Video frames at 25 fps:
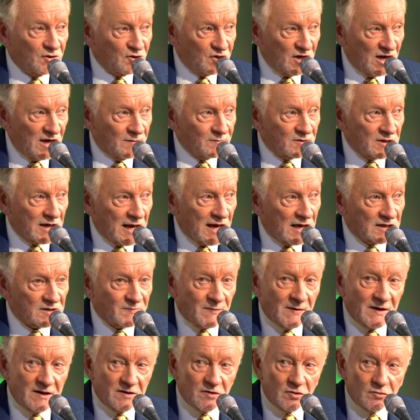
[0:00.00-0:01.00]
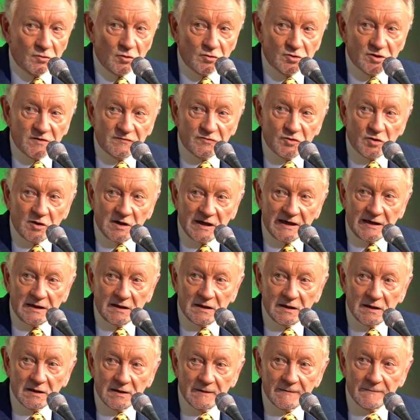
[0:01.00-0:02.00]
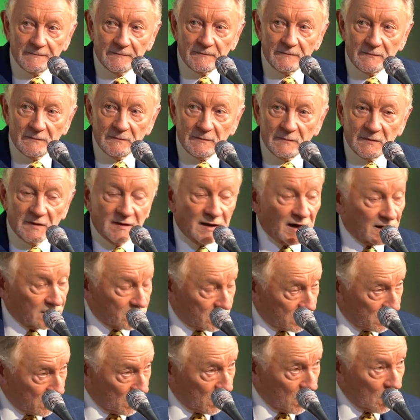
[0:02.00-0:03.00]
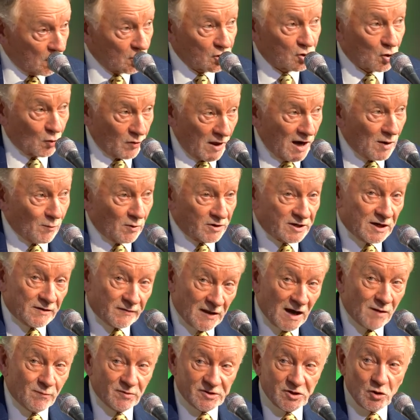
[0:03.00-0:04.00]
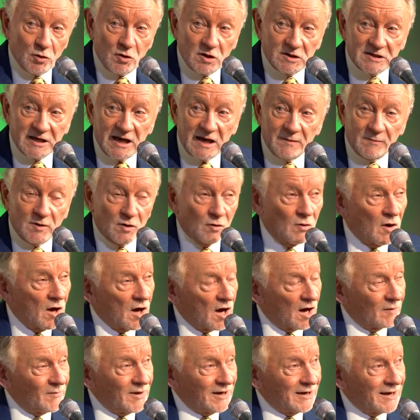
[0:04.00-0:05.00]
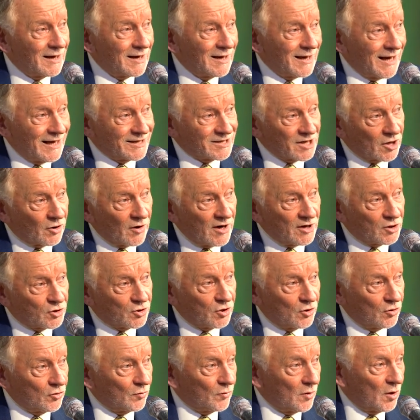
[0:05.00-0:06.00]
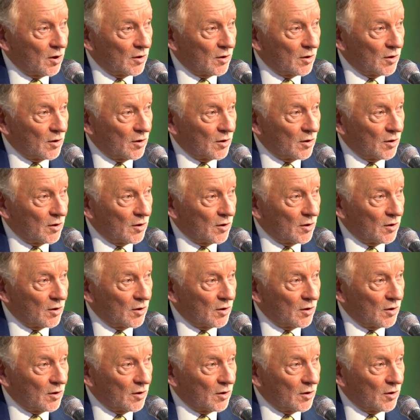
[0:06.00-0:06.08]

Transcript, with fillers: James Last playing the Rose of Tralee. Oh. That, so that was, that was the all time low. I mean, it's a great tune.